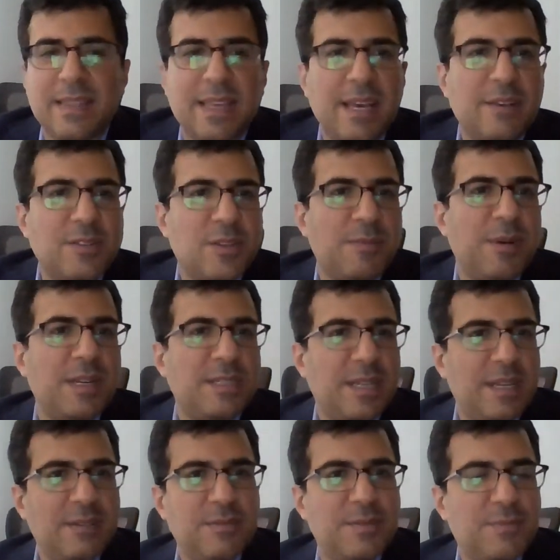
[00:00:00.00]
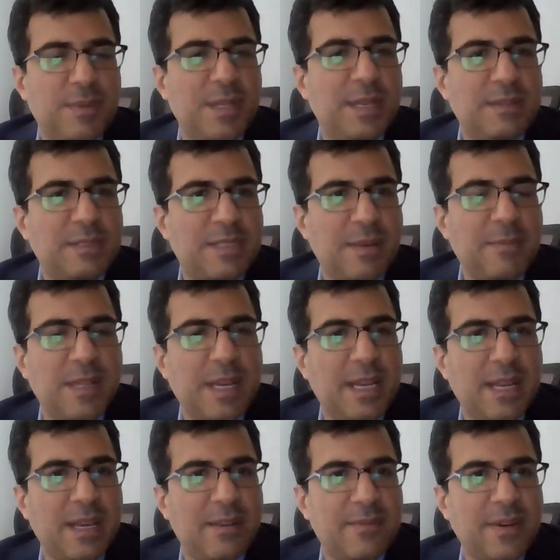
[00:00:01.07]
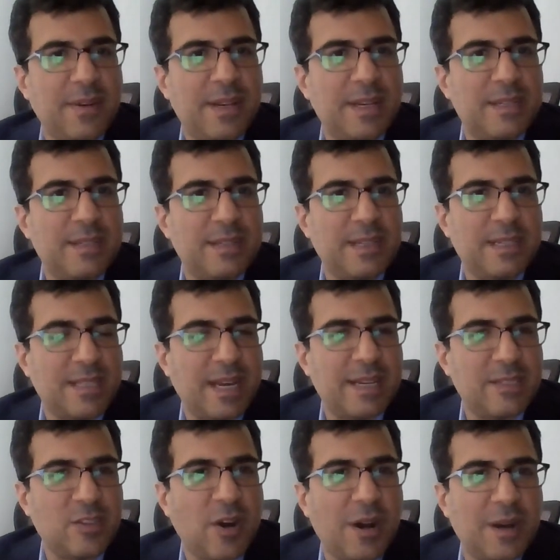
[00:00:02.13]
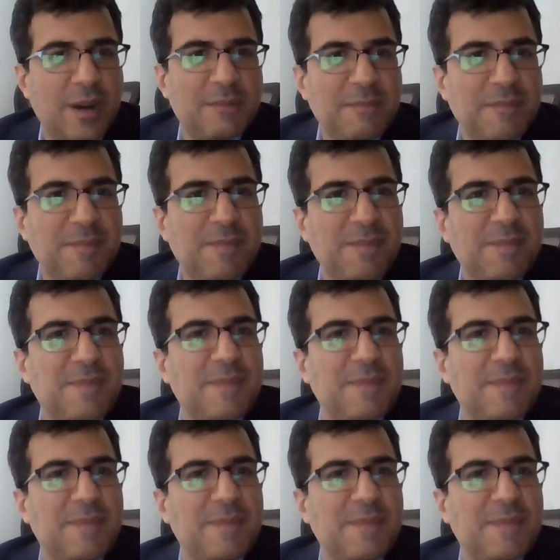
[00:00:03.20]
again, thank you so much. And it was really stimulating and very exciting talk.